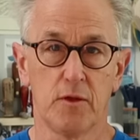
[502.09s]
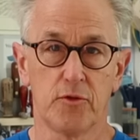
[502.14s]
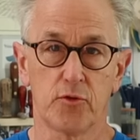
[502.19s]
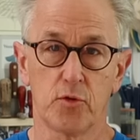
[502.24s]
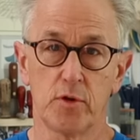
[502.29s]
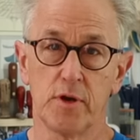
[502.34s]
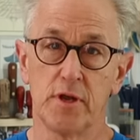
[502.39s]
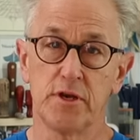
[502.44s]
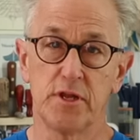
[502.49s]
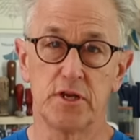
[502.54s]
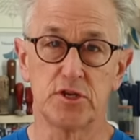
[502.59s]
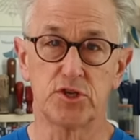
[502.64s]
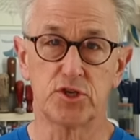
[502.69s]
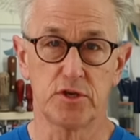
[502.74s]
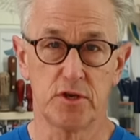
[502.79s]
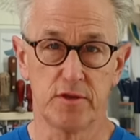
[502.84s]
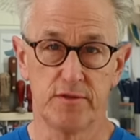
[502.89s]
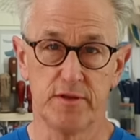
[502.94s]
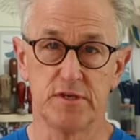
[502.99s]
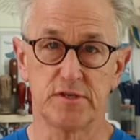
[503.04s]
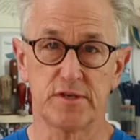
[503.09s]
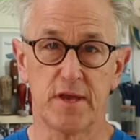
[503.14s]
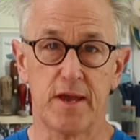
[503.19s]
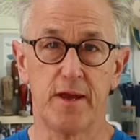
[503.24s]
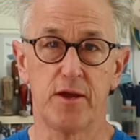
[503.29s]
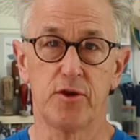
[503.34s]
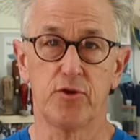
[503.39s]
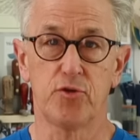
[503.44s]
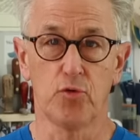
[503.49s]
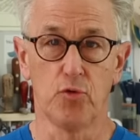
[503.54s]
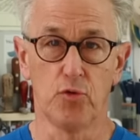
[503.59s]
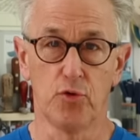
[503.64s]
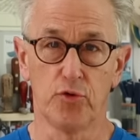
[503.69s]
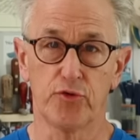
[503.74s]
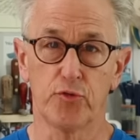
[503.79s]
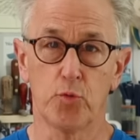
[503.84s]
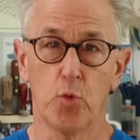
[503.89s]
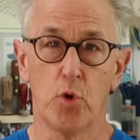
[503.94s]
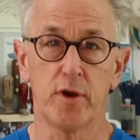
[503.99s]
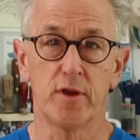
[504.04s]
So in addition to these hand
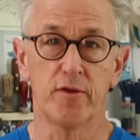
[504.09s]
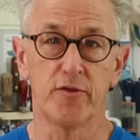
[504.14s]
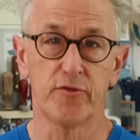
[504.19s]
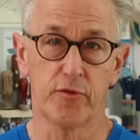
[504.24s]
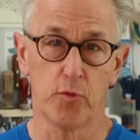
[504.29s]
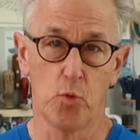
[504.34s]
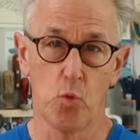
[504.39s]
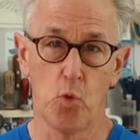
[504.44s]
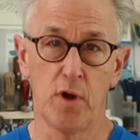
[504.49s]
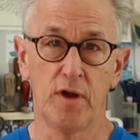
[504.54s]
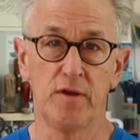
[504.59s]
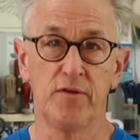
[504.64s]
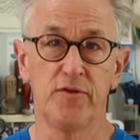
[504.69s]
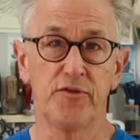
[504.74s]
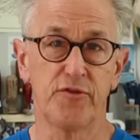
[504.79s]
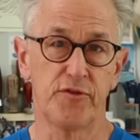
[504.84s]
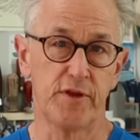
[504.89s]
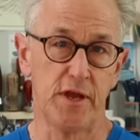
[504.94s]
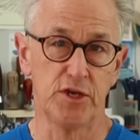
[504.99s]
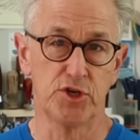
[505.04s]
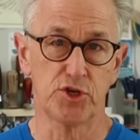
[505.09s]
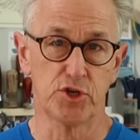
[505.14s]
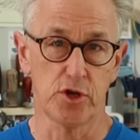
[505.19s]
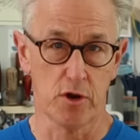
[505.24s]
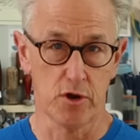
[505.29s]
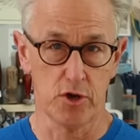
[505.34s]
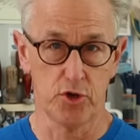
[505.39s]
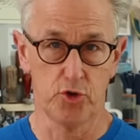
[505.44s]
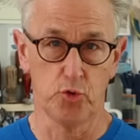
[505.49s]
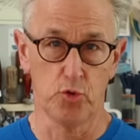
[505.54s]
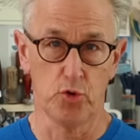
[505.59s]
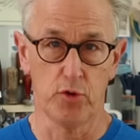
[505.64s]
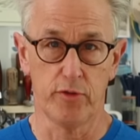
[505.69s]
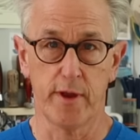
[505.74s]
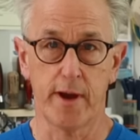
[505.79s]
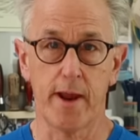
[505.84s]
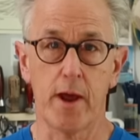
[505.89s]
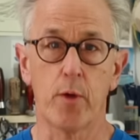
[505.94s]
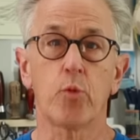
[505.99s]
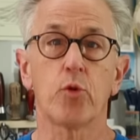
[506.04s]
tools, what is the one stationary tool
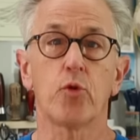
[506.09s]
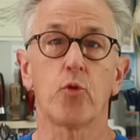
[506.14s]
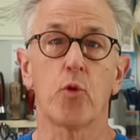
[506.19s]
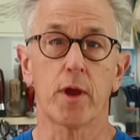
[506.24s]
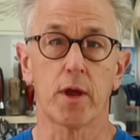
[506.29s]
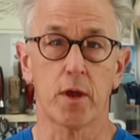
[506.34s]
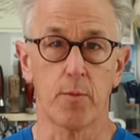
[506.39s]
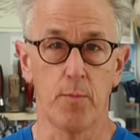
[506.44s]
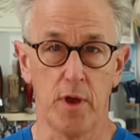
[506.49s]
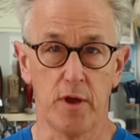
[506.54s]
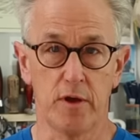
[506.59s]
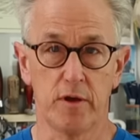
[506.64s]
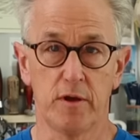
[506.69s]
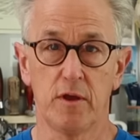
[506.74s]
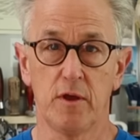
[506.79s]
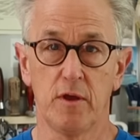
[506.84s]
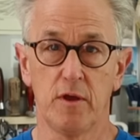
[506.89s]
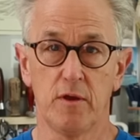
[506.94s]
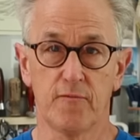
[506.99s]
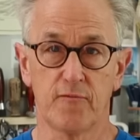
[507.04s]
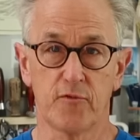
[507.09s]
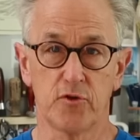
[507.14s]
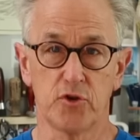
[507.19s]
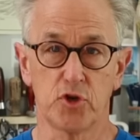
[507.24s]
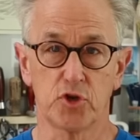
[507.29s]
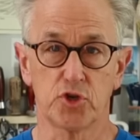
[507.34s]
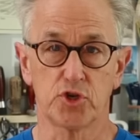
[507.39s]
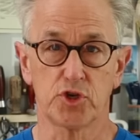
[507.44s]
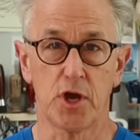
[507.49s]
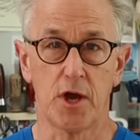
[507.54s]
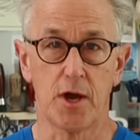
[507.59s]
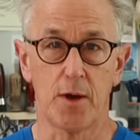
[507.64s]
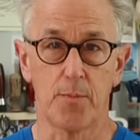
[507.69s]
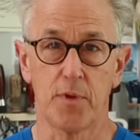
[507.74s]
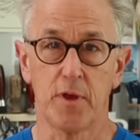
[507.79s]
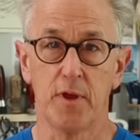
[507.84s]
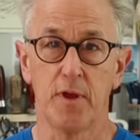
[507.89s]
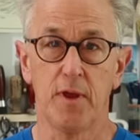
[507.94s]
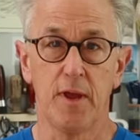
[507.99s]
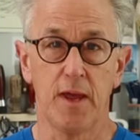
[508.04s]
that I would recommend for your
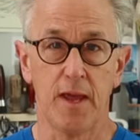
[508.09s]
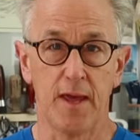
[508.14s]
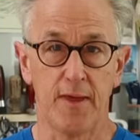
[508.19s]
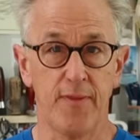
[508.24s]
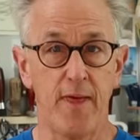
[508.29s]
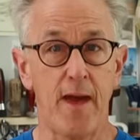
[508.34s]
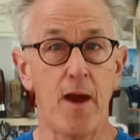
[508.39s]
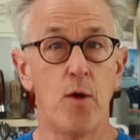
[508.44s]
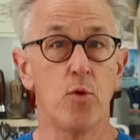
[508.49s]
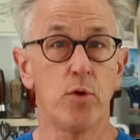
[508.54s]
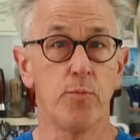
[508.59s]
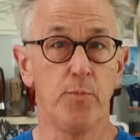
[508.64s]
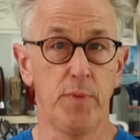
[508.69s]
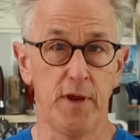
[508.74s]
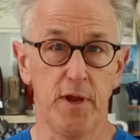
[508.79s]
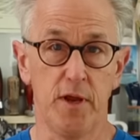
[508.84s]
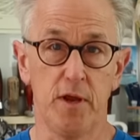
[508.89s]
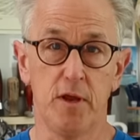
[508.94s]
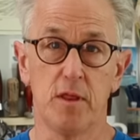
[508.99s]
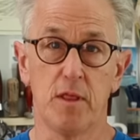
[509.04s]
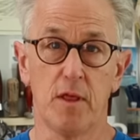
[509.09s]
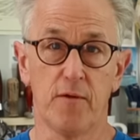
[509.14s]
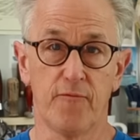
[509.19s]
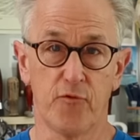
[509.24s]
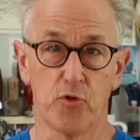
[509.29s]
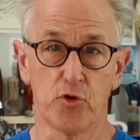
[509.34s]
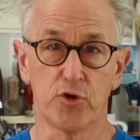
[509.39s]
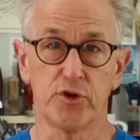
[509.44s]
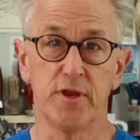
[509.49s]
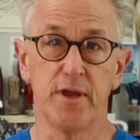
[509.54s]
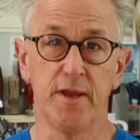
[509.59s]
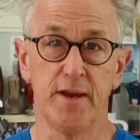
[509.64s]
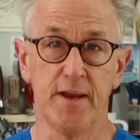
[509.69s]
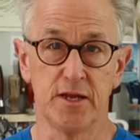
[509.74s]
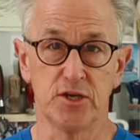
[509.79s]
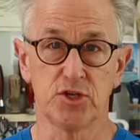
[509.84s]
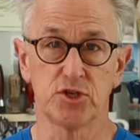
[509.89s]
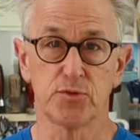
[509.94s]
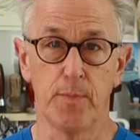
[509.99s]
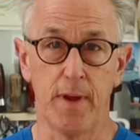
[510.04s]
shop? And that would be a
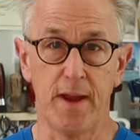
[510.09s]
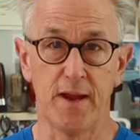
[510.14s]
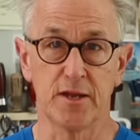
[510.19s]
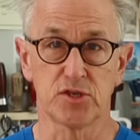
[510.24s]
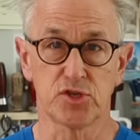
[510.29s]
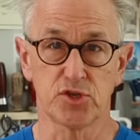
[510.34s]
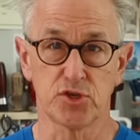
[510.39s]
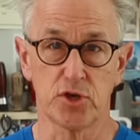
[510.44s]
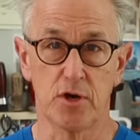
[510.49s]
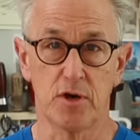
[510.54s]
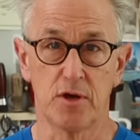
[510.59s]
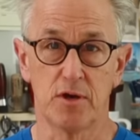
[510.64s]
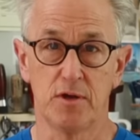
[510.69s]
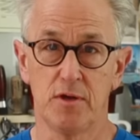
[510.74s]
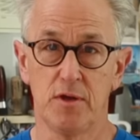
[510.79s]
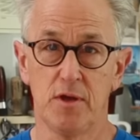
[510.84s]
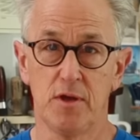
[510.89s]
14-inch bandsaw.